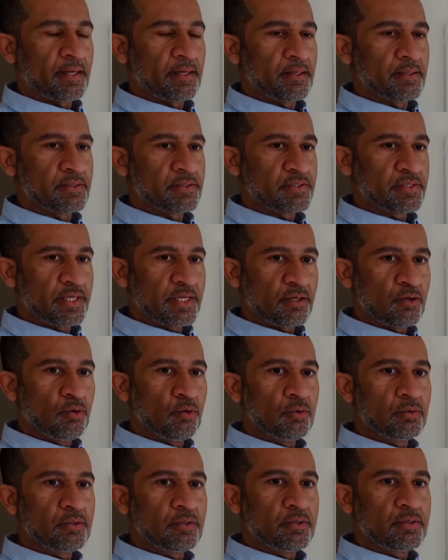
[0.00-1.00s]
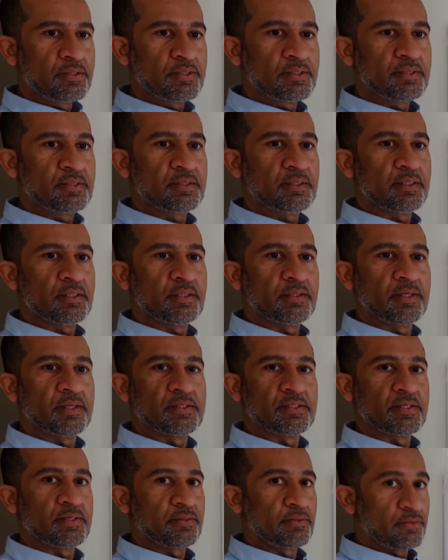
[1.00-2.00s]
stakeholders, there's
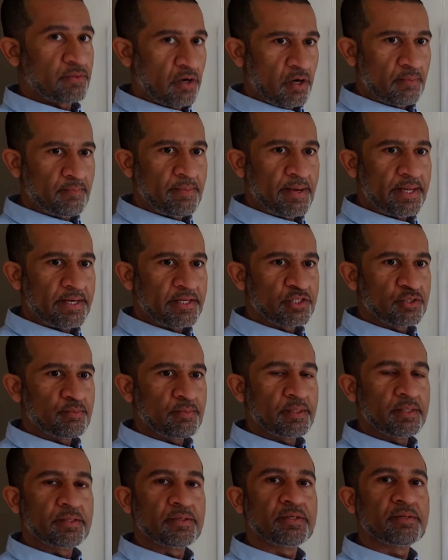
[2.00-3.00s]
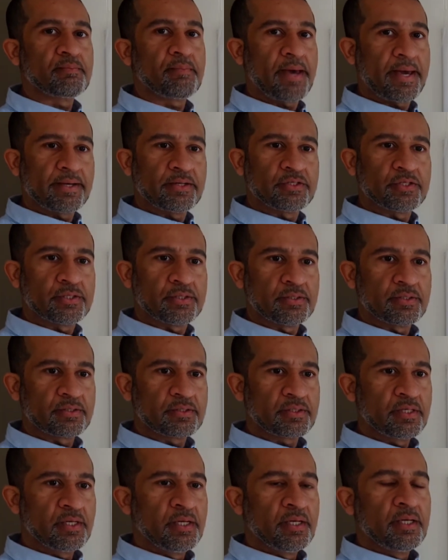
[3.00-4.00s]
a top management, managers,
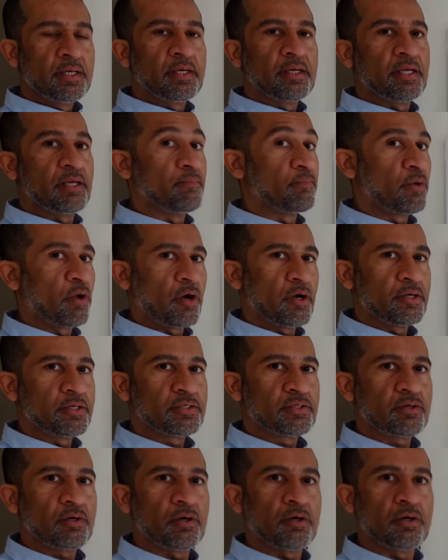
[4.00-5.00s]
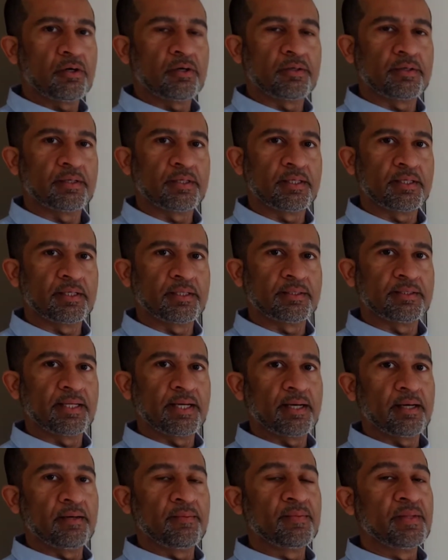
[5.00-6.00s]
employees, or
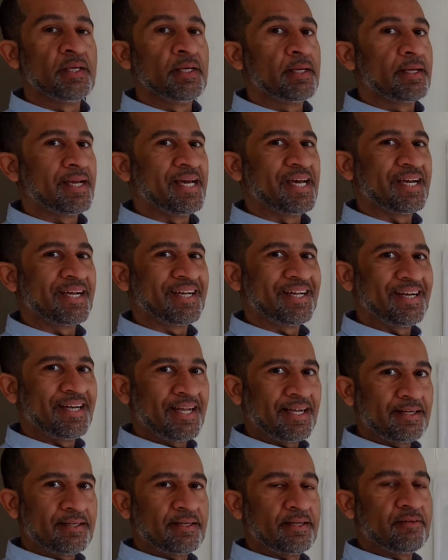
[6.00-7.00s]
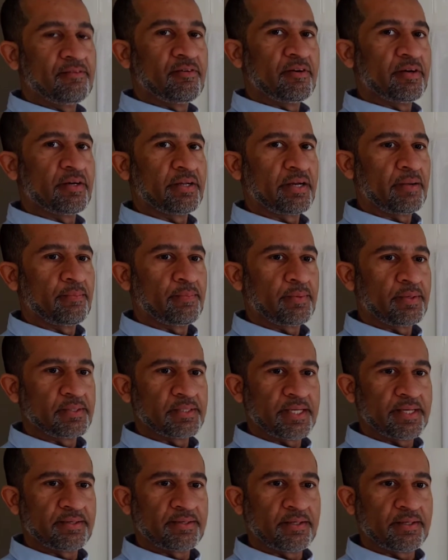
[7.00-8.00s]
the collective
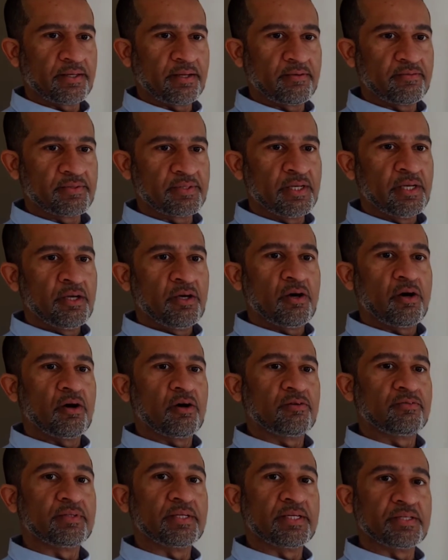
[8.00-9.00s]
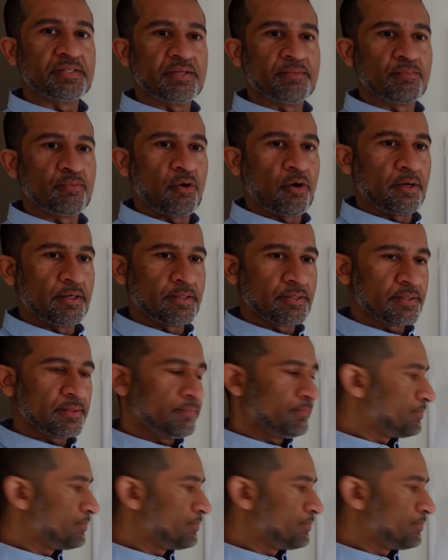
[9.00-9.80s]
representatives of these employees.